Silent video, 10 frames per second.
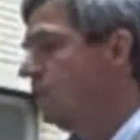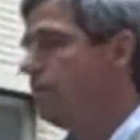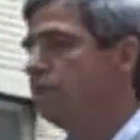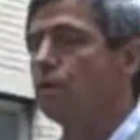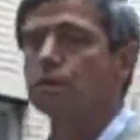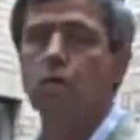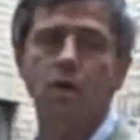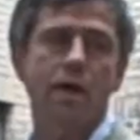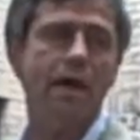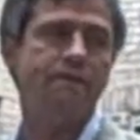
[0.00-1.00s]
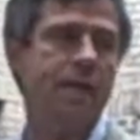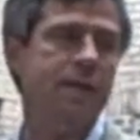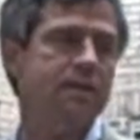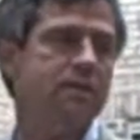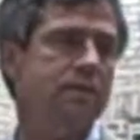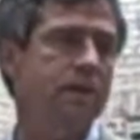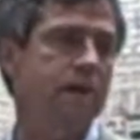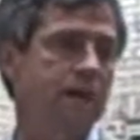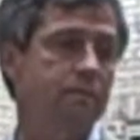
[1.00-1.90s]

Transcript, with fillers: Before the war in Afghanistan,